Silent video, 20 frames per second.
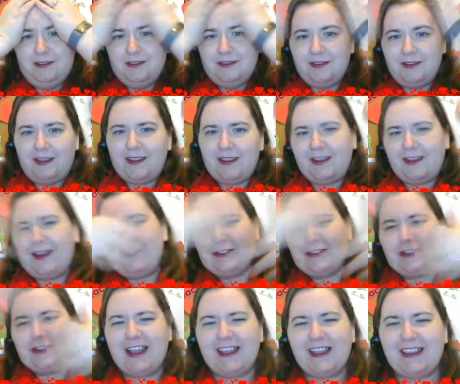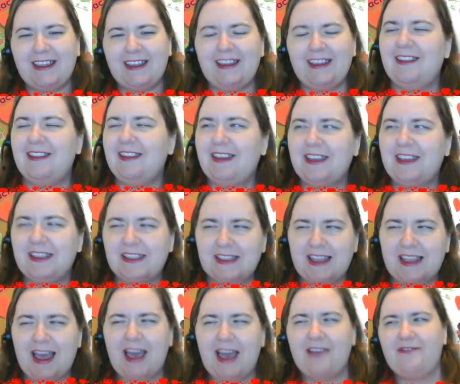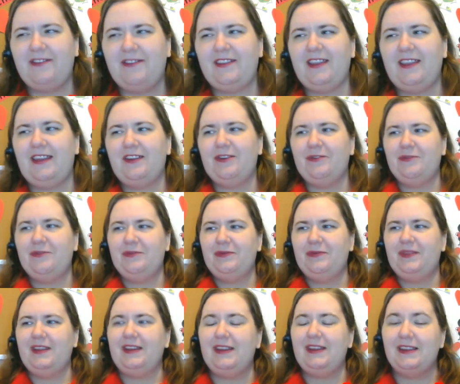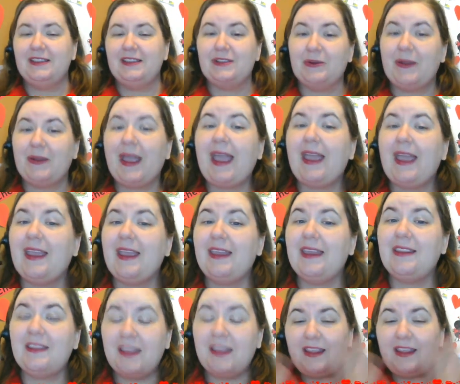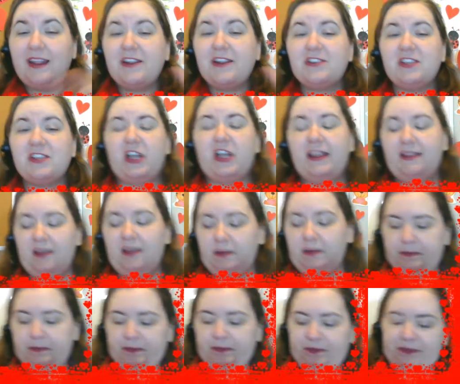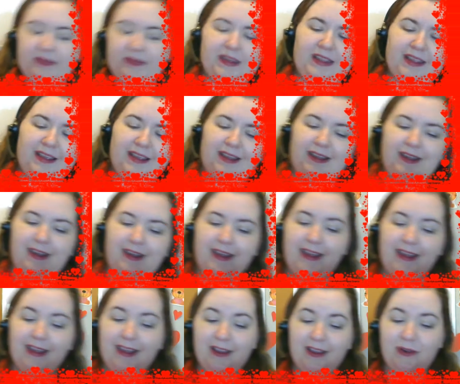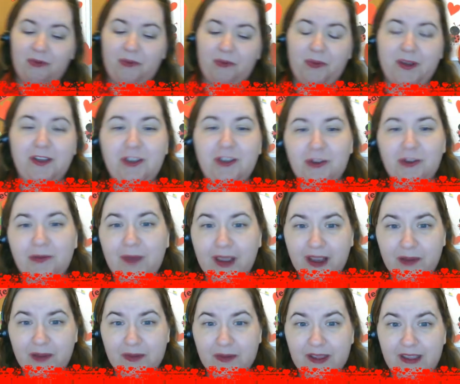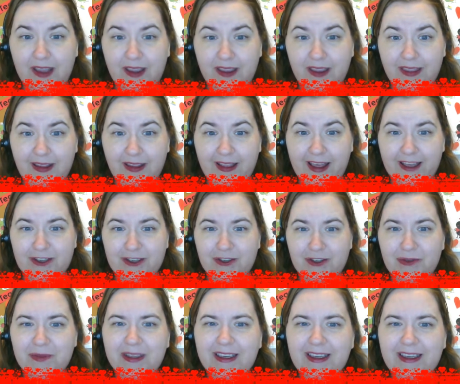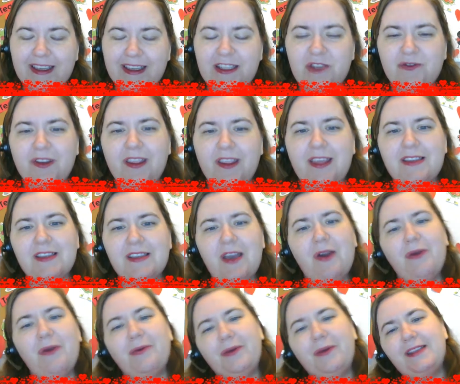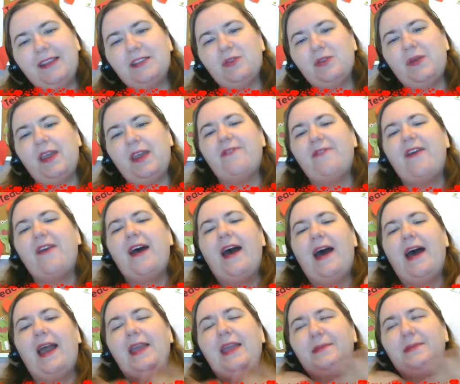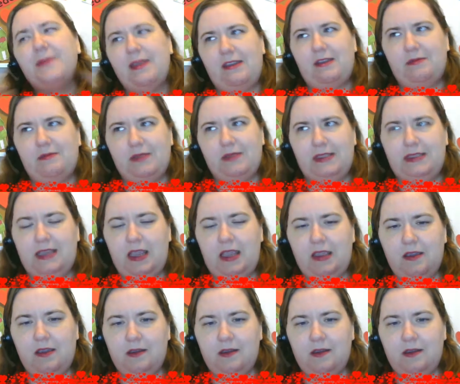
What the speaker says: then I'll try again, and the kids laugh, and they know that it's okay. And here's the great thing. When you make a mistake in the classroom, the kids realize, oh, it's okay if I make a mistake.